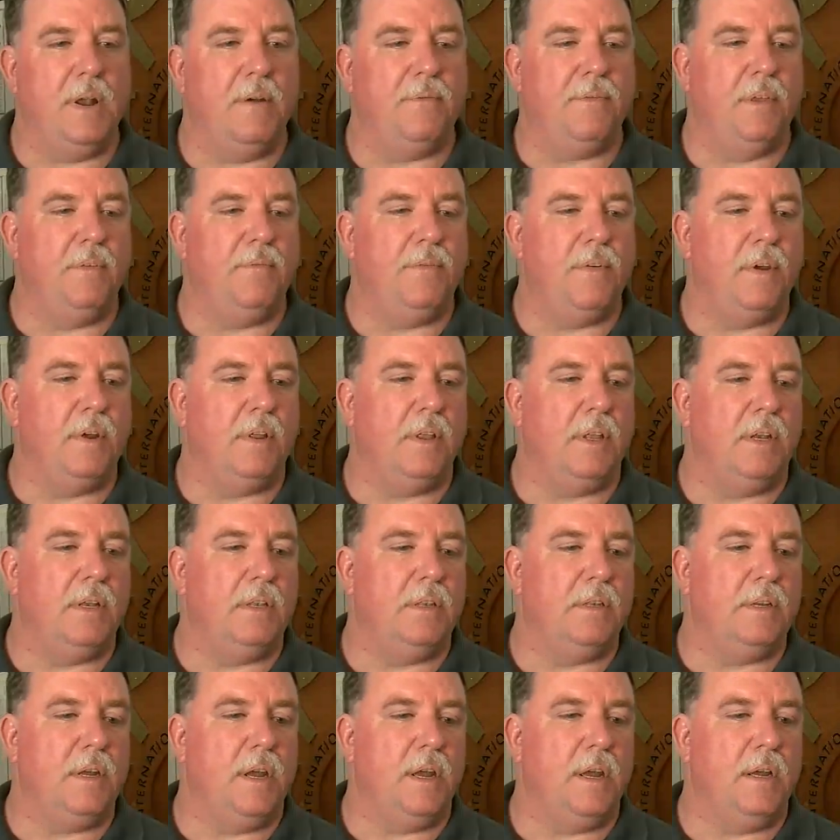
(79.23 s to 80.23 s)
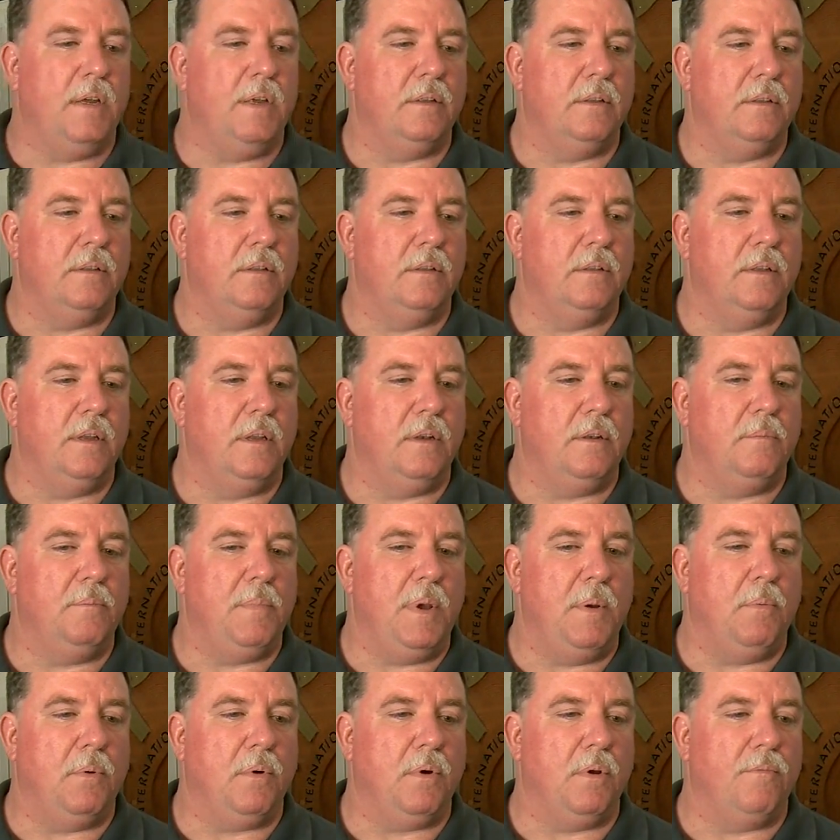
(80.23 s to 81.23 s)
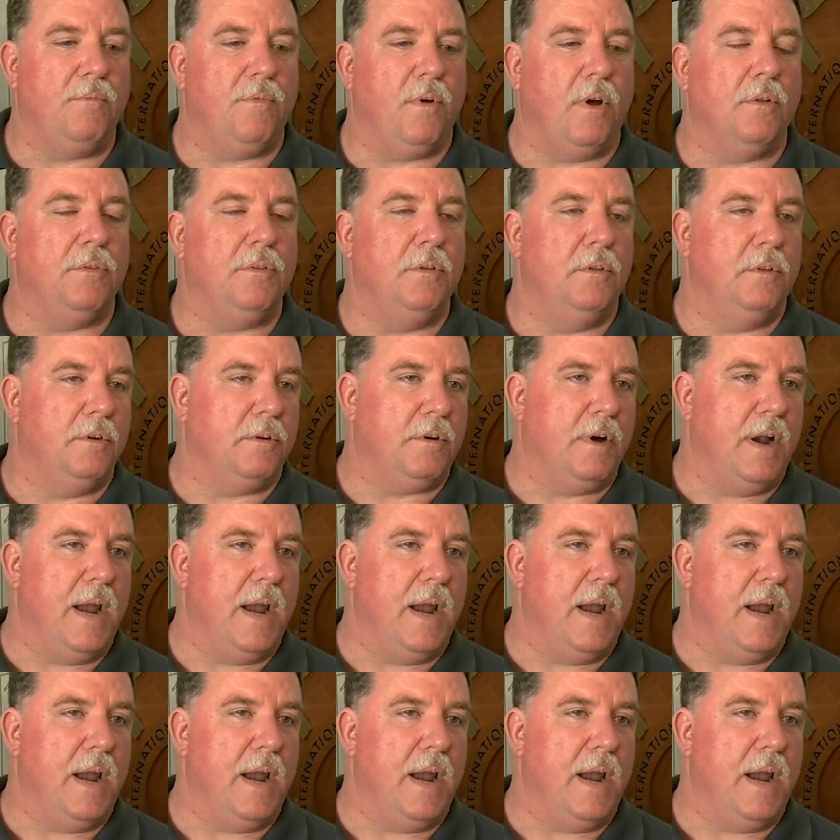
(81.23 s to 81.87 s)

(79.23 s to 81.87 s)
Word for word: definitely feel that people could fall through the